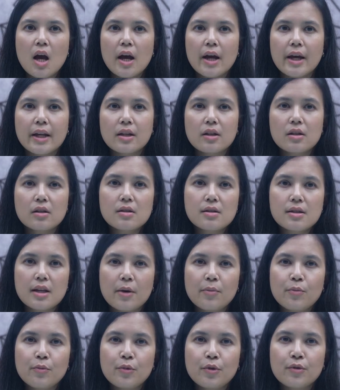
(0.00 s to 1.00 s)
In
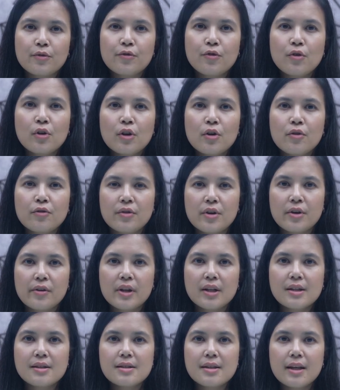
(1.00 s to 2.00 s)
concept, portfolio
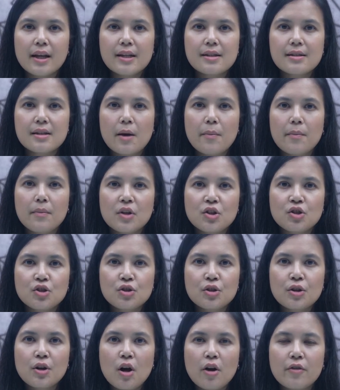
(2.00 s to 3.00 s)
variance is a
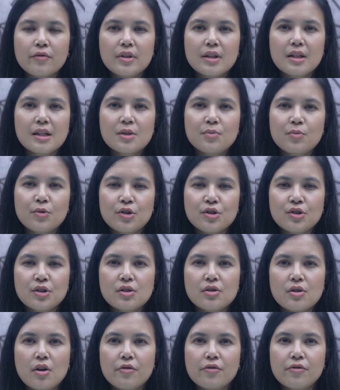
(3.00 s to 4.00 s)
measure of the dispersion
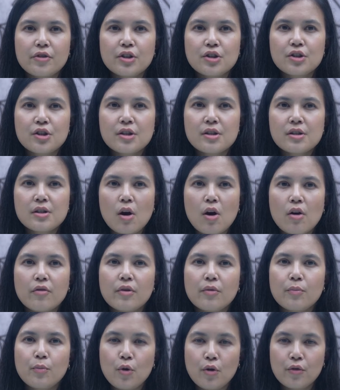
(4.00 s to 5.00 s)
of returns of a
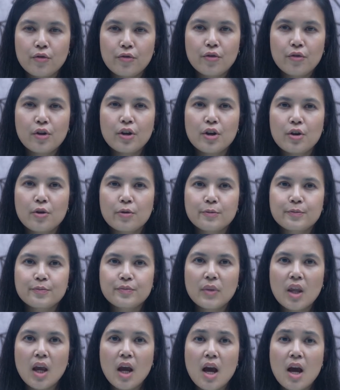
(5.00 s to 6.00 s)
portfolio.
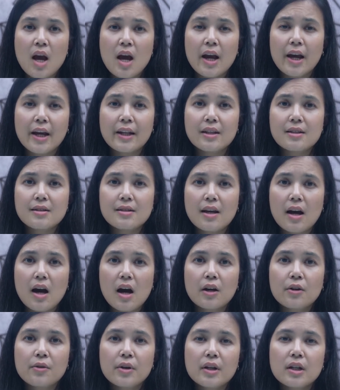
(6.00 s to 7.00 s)
It is the
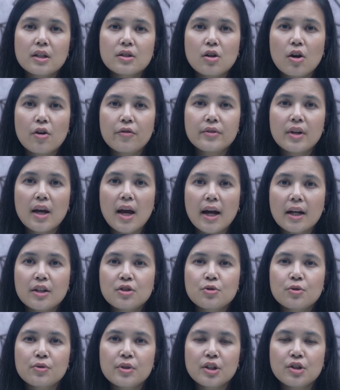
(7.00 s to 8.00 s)
aggregate of the
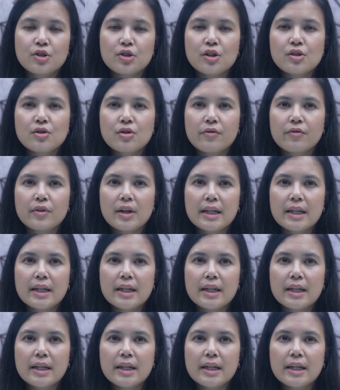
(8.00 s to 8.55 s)
actual returns of a